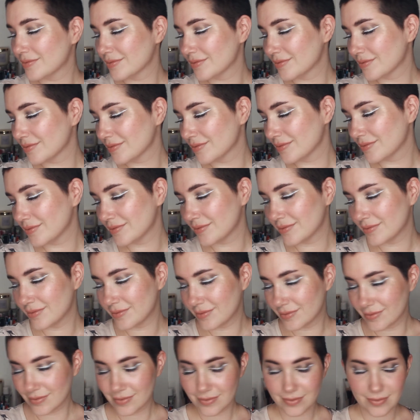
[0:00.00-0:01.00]
there I
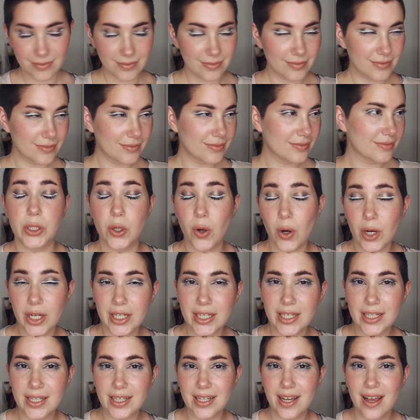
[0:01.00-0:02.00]
realized I wasn't
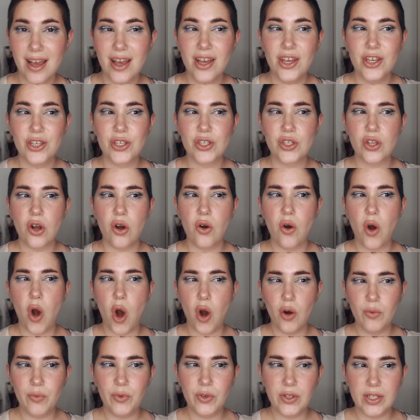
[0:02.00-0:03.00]
recording, so
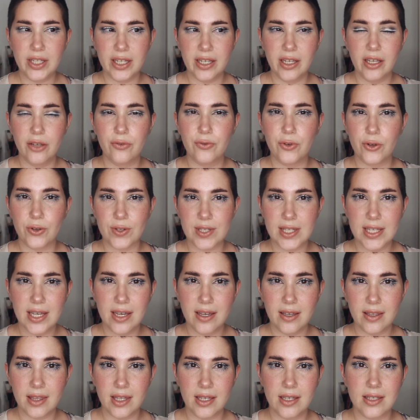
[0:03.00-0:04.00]
hopefully if you're
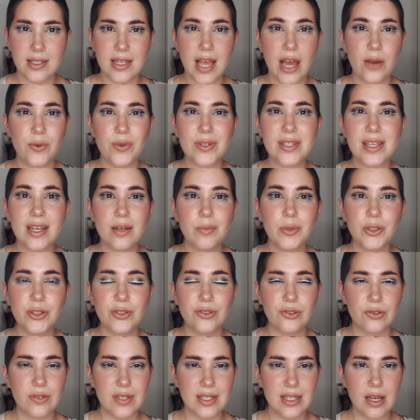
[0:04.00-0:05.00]
seeing this, I was able
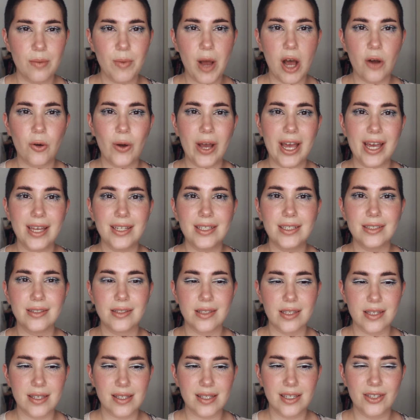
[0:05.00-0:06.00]
to somehow edit
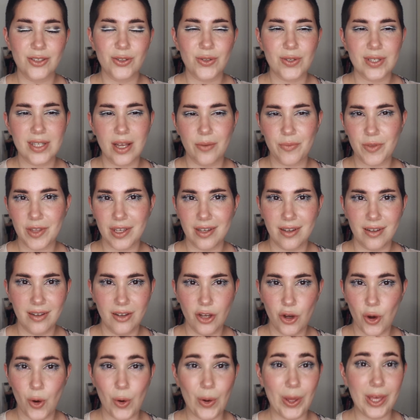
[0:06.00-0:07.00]
this into something
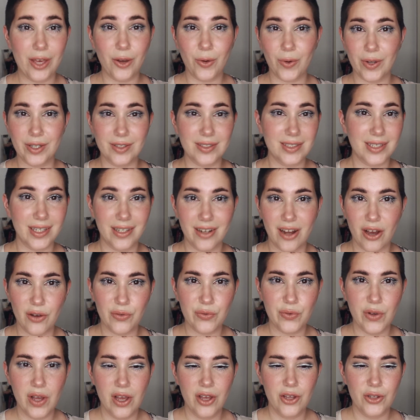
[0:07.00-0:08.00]
coherent
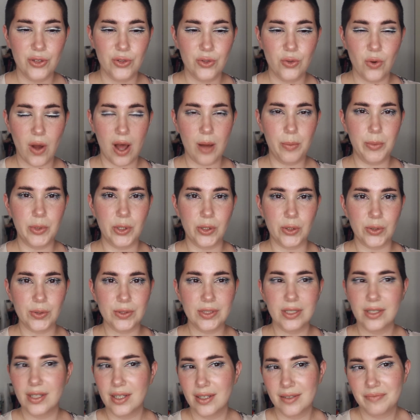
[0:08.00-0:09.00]
enough to
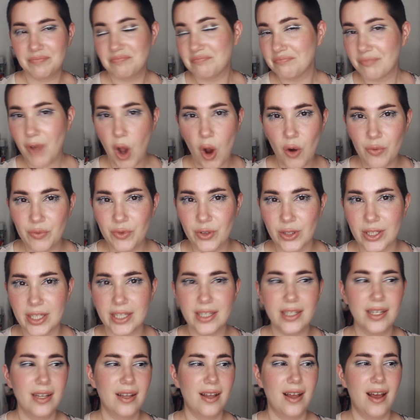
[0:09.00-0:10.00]
upload. Hopefully.